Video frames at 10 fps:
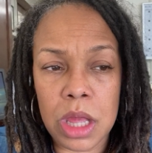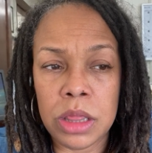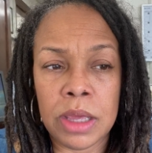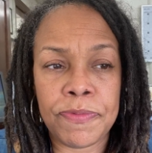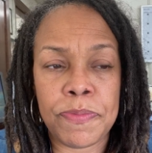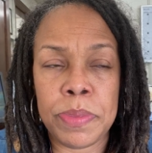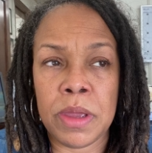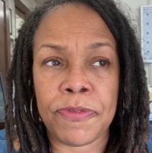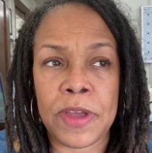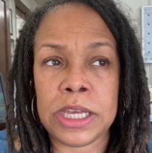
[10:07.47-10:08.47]
the
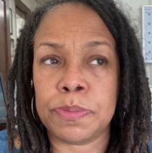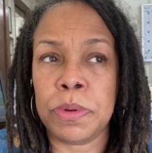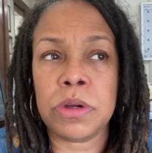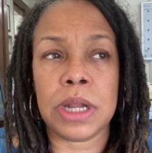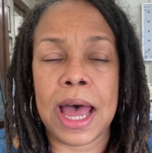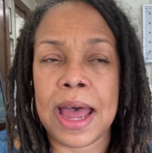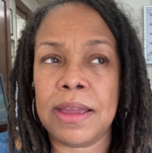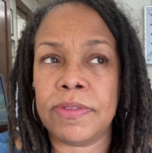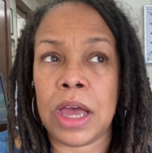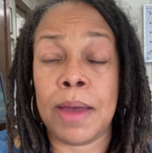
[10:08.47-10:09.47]
the Facebook Live.